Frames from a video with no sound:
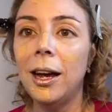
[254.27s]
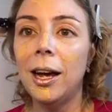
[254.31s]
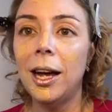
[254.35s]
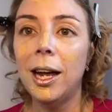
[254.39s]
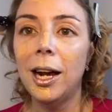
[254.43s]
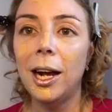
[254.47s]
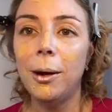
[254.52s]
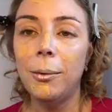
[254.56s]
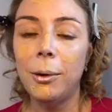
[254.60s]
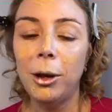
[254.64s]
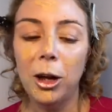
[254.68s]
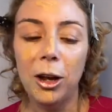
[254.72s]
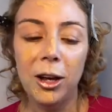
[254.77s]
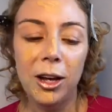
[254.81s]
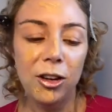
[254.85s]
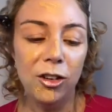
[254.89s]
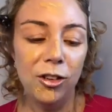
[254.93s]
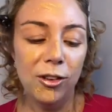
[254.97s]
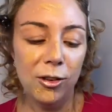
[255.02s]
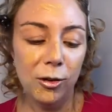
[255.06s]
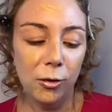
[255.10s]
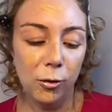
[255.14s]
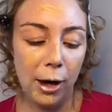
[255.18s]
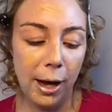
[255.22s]
I'm going to
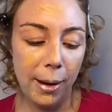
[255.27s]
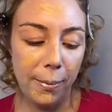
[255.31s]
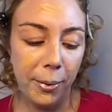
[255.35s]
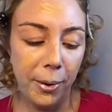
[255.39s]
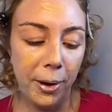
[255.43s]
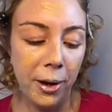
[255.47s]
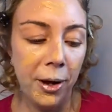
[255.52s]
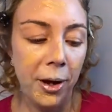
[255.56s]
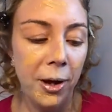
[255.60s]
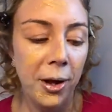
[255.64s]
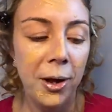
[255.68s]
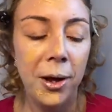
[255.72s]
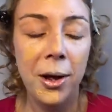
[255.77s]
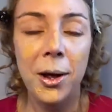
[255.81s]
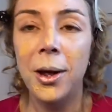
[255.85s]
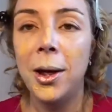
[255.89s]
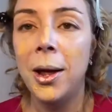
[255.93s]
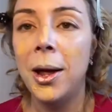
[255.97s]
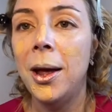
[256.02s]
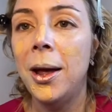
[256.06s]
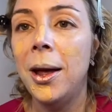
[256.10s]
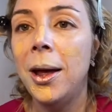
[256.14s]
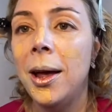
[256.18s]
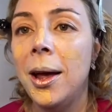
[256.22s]
just grab
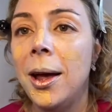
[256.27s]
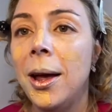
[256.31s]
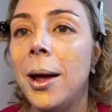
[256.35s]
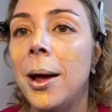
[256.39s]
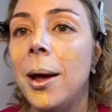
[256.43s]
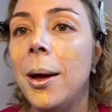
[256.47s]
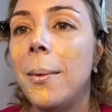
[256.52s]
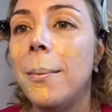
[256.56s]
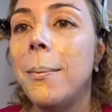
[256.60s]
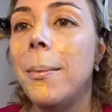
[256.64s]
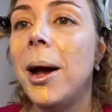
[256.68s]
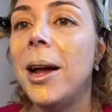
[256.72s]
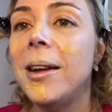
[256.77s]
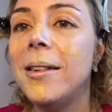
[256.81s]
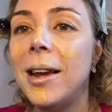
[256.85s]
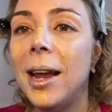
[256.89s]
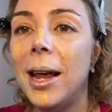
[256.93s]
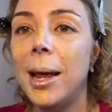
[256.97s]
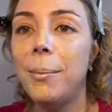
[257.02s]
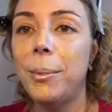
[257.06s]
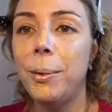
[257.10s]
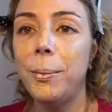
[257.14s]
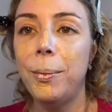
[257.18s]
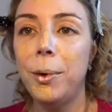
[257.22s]
my
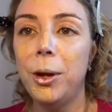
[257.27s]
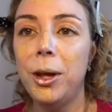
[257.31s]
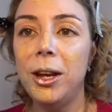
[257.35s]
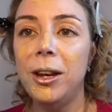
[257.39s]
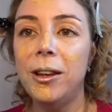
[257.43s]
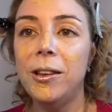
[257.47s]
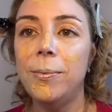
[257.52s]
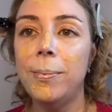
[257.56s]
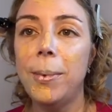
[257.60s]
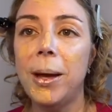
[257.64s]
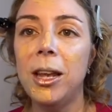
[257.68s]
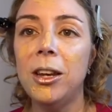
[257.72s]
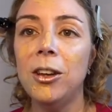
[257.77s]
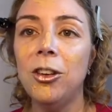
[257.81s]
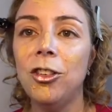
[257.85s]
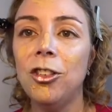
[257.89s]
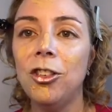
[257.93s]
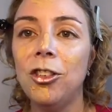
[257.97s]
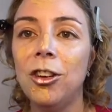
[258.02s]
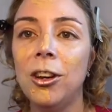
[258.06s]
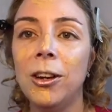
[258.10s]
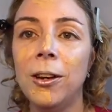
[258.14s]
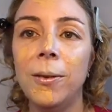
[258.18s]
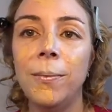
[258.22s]
damp beauty sponge,
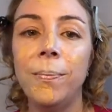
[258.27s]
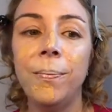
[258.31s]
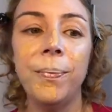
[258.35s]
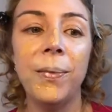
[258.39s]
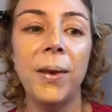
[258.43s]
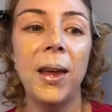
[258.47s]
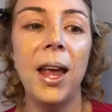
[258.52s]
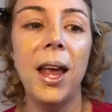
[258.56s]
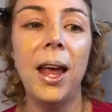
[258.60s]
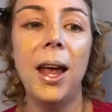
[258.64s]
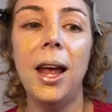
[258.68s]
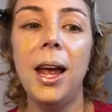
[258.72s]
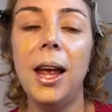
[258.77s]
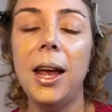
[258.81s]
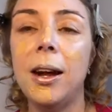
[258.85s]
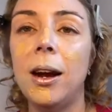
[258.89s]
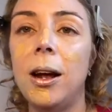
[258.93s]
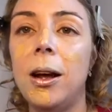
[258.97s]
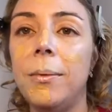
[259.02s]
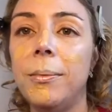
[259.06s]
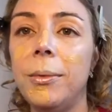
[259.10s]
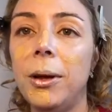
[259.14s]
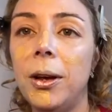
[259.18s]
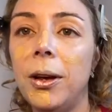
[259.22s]
and
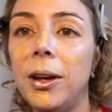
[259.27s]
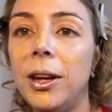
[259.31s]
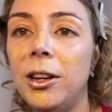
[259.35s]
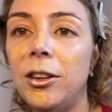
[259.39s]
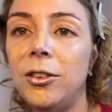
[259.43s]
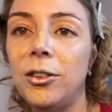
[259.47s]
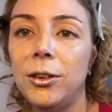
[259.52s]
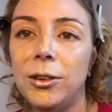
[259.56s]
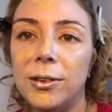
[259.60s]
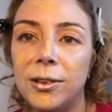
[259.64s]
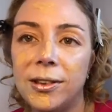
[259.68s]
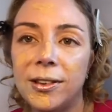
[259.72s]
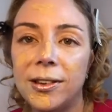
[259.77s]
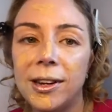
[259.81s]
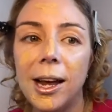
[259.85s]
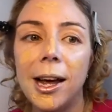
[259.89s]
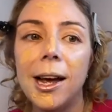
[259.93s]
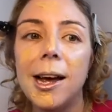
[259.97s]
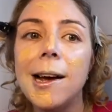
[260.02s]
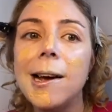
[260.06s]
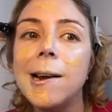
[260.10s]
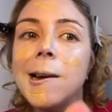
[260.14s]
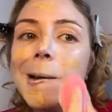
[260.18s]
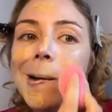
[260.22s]
I'm going to
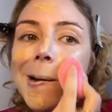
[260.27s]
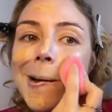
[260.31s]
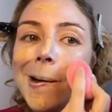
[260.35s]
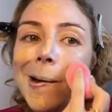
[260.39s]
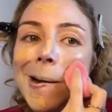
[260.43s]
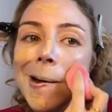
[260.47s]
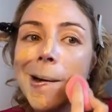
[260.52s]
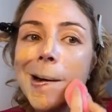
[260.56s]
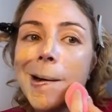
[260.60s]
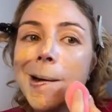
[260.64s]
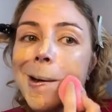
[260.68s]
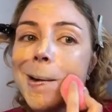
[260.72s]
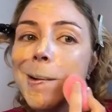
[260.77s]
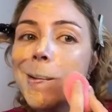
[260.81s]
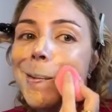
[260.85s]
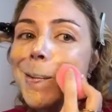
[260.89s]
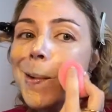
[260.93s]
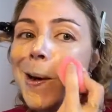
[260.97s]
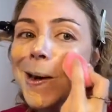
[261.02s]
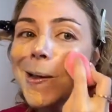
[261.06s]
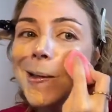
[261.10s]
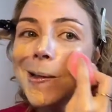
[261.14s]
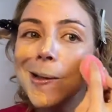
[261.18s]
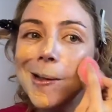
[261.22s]
start
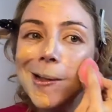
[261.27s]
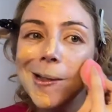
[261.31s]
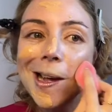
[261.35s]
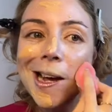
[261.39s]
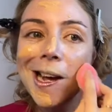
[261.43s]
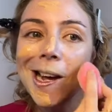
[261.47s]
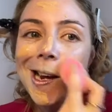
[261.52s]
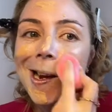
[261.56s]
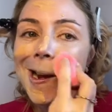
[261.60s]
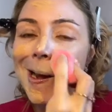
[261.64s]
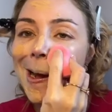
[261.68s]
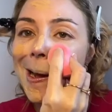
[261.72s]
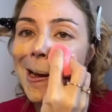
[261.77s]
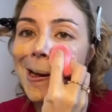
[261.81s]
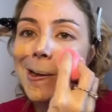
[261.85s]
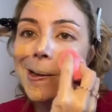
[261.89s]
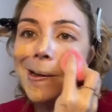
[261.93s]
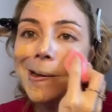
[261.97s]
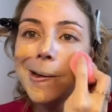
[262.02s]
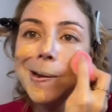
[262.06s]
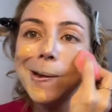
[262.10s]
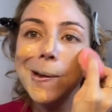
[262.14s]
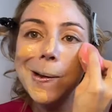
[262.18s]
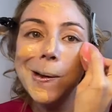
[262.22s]
pressing that
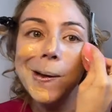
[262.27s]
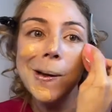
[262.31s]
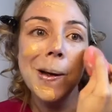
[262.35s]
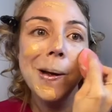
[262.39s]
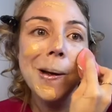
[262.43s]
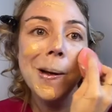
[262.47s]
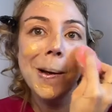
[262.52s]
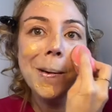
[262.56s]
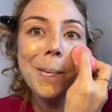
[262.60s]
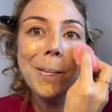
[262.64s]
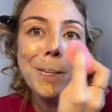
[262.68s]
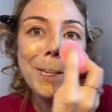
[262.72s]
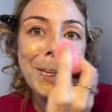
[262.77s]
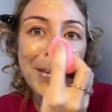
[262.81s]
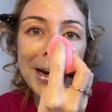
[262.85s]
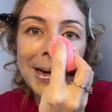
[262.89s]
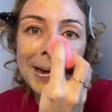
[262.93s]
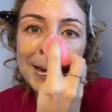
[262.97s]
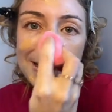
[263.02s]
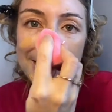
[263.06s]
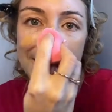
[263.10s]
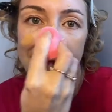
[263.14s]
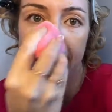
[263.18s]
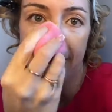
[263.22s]
into my
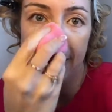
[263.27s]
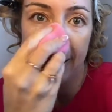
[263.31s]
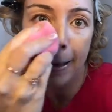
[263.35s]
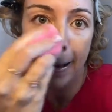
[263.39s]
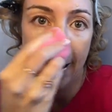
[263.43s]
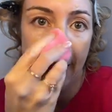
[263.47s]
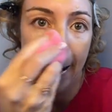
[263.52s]
skin.